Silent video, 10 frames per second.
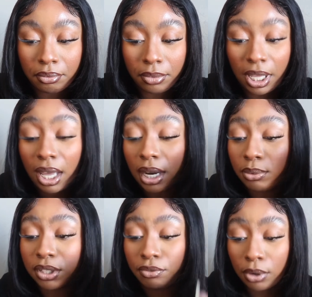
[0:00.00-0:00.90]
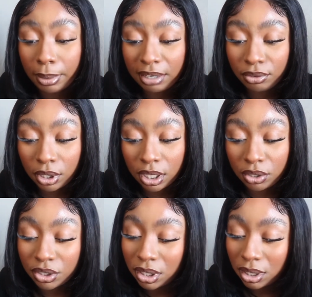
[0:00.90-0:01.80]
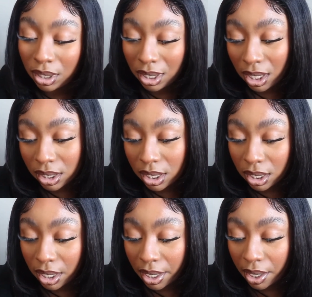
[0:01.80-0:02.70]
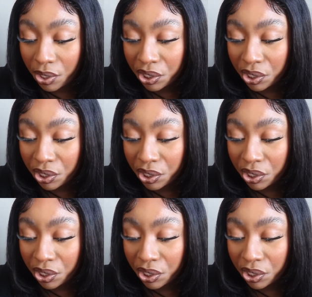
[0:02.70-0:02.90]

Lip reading: Yeah, and it was a 4x4 closure. I think I said that.